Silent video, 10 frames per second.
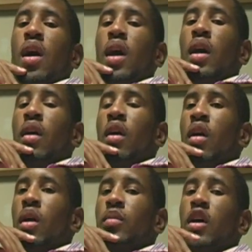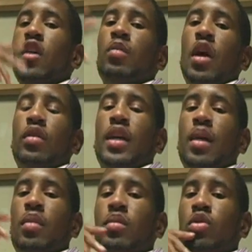And Yuck Mouth
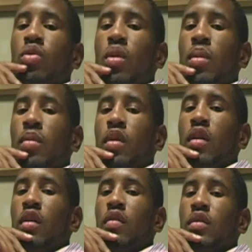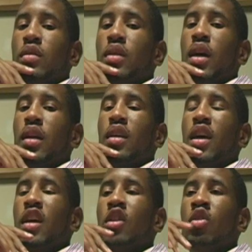came up to him and he was like,
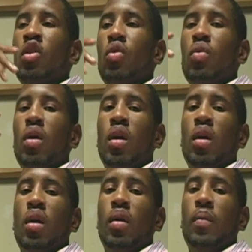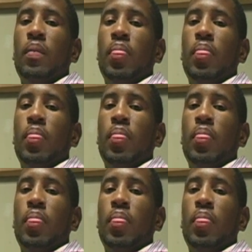yeah, you know,